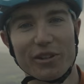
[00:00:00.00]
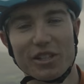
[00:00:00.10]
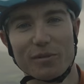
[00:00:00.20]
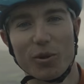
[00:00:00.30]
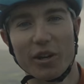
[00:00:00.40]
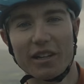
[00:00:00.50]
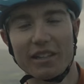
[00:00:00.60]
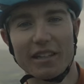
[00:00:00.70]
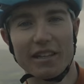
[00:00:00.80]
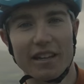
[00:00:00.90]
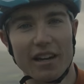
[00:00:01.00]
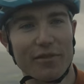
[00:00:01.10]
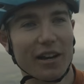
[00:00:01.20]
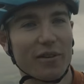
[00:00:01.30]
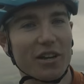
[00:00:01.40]
Chris this morning of
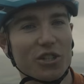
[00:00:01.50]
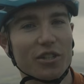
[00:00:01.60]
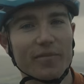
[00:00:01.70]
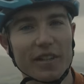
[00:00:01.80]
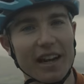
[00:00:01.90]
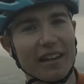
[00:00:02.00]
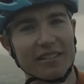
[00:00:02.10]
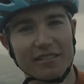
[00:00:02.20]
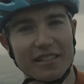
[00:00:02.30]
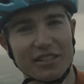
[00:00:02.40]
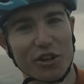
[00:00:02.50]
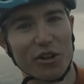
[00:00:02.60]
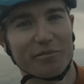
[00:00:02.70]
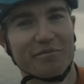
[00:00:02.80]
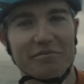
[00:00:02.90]
elevation, and he's
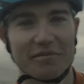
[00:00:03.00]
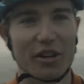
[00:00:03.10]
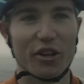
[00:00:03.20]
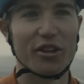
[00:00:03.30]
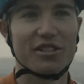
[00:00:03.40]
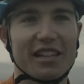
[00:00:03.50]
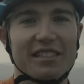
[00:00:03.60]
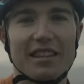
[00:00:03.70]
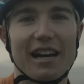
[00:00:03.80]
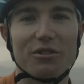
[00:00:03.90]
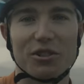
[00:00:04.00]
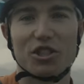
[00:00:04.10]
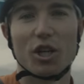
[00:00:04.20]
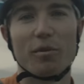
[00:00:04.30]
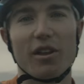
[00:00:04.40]
got another 60,000 on
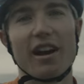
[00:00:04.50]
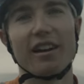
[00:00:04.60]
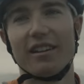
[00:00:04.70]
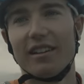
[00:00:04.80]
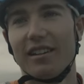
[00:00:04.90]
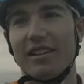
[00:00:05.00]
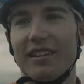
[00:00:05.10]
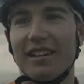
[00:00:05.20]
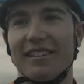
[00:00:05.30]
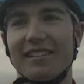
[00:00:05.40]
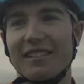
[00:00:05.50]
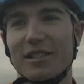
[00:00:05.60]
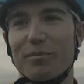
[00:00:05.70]
top of that, and that's